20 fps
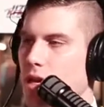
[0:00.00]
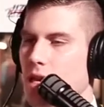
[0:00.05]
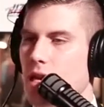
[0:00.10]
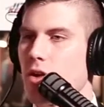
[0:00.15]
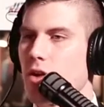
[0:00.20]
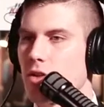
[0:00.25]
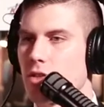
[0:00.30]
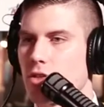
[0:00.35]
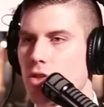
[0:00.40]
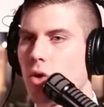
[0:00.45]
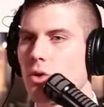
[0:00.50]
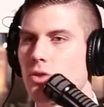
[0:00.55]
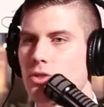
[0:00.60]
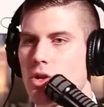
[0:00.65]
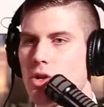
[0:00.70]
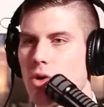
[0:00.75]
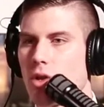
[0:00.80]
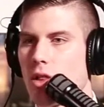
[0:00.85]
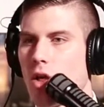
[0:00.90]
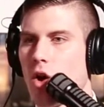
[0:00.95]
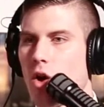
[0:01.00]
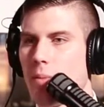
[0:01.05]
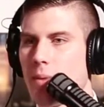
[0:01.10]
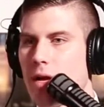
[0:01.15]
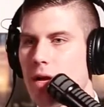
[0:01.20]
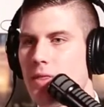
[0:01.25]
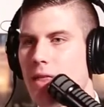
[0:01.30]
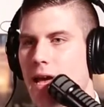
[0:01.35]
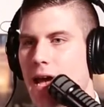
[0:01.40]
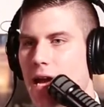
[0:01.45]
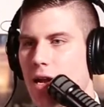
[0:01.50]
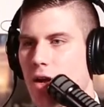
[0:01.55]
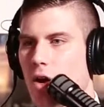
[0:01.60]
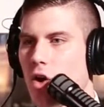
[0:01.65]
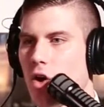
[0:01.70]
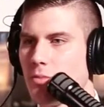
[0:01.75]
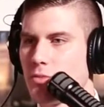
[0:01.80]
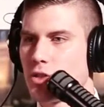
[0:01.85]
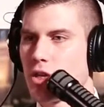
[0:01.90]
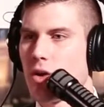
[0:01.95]
Here in Tulsa, Oklahoma, they had a
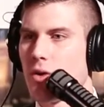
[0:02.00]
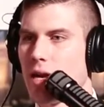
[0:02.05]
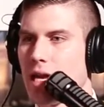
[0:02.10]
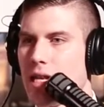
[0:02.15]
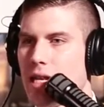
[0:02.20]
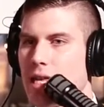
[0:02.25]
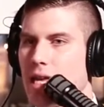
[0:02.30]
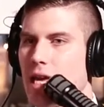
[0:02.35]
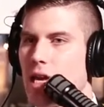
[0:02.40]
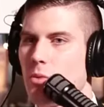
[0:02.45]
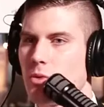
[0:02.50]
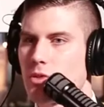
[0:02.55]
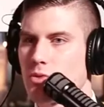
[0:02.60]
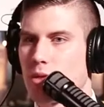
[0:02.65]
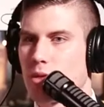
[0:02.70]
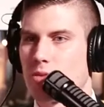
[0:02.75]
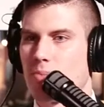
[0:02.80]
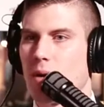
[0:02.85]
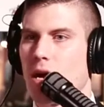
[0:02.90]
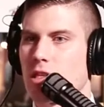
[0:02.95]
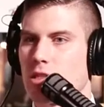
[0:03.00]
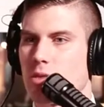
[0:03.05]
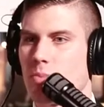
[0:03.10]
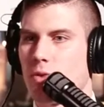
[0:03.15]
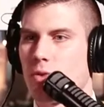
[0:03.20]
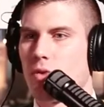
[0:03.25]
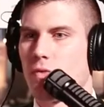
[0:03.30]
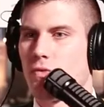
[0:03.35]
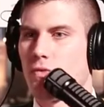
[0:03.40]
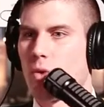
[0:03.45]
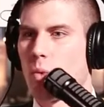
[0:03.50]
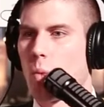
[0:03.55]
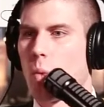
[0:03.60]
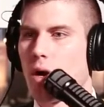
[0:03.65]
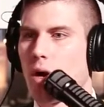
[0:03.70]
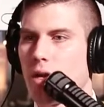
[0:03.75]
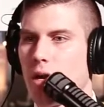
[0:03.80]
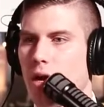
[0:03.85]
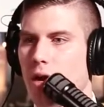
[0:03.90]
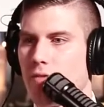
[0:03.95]
home show, and he was responsible for
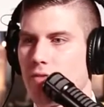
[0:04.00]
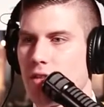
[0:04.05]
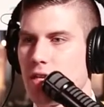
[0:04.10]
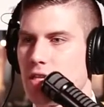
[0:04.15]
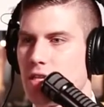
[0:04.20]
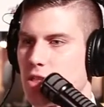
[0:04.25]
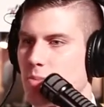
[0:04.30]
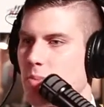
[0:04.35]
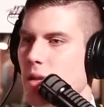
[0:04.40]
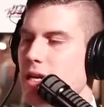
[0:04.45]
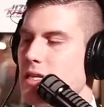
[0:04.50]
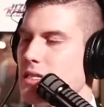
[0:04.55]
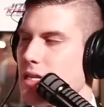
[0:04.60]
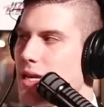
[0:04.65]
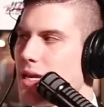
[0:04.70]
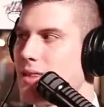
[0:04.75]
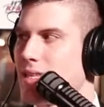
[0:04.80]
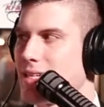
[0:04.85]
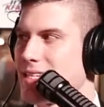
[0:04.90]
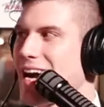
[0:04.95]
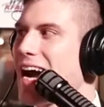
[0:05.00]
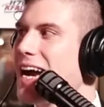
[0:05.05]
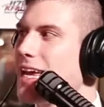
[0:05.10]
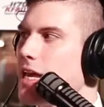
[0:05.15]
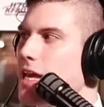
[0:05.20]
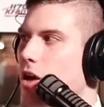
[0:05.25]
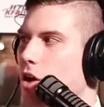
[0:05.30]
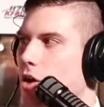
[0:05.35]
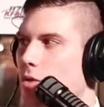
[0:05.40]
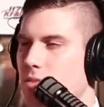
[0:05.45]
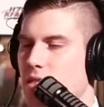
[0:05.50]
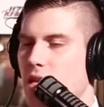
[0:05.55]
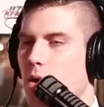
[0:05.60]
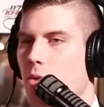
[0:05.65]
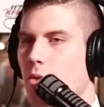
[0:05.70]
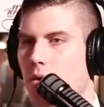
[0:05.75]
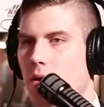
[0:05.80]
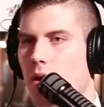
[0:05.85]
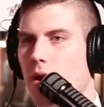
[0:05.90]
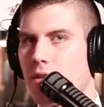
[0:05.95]
one of the displays in the tiny homes that
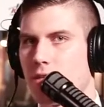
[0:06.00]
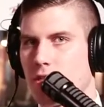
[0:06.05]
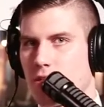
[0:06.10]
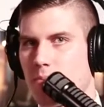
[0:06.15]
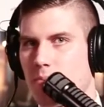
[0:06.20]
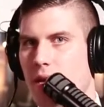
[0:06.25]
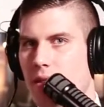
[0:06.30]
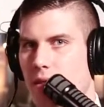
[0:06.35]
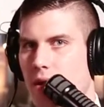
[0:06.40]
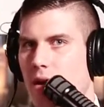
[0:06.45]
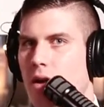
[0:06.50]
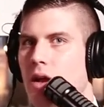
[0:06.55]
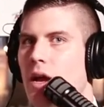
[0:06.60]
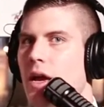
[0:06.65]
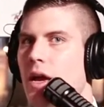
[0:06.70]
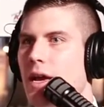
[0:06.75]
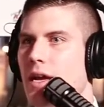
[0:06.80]
were on display there.